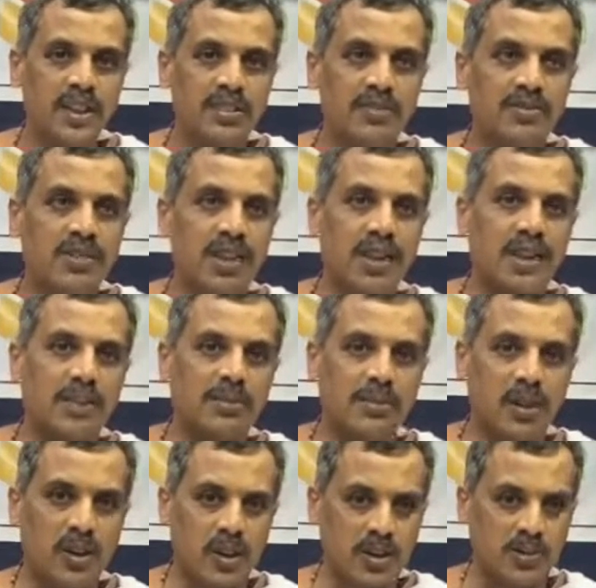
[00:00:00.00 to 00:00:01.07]
Welcome all
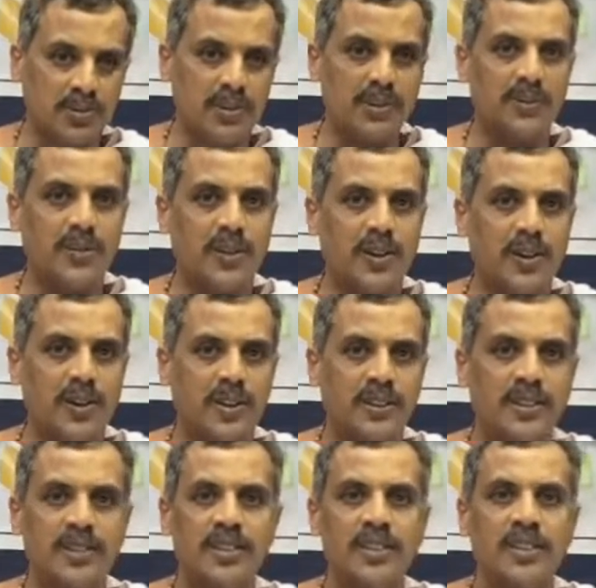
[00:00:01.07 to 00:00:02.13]
of you for
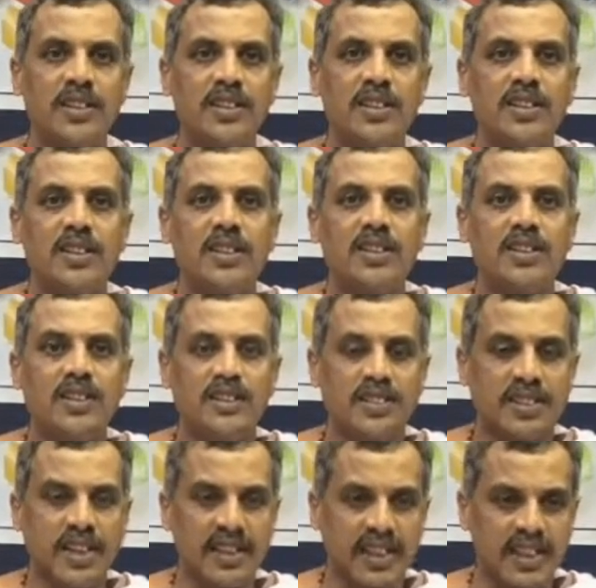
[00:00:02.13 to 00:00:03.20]

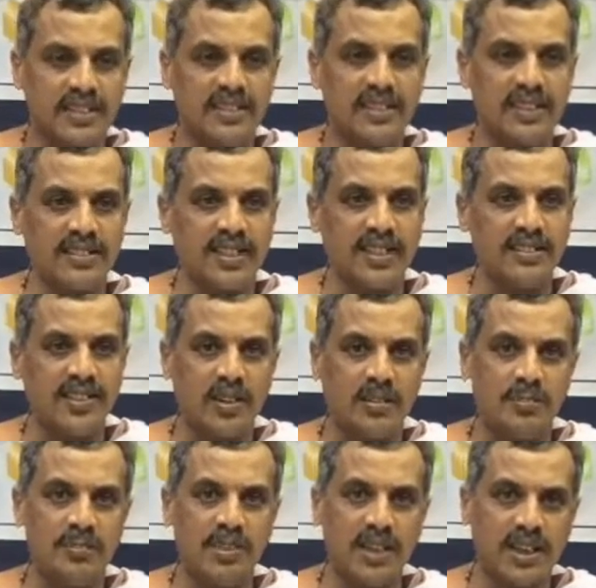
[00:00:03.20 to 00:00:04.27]
second session of
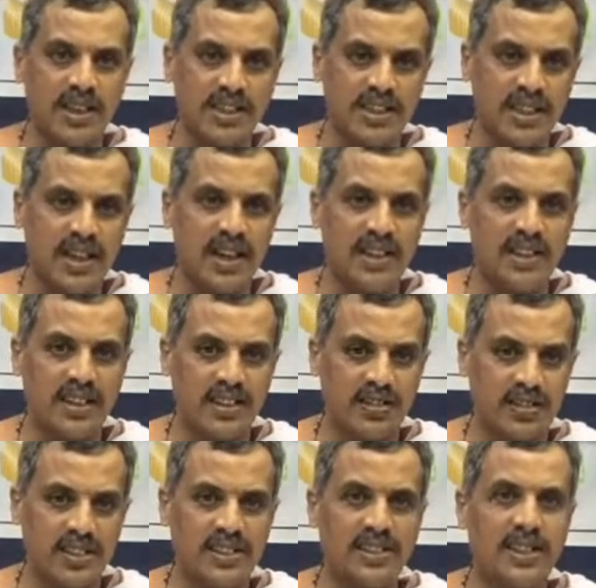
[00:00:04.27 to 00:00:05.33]
Ganesha idol
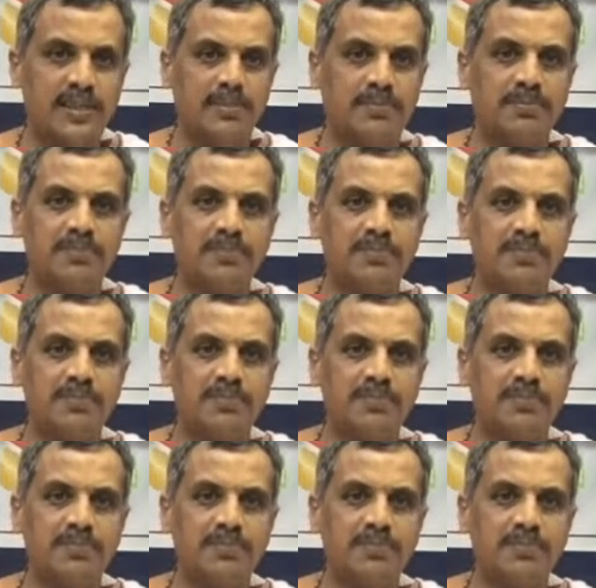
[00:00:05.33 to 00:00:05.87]
worship.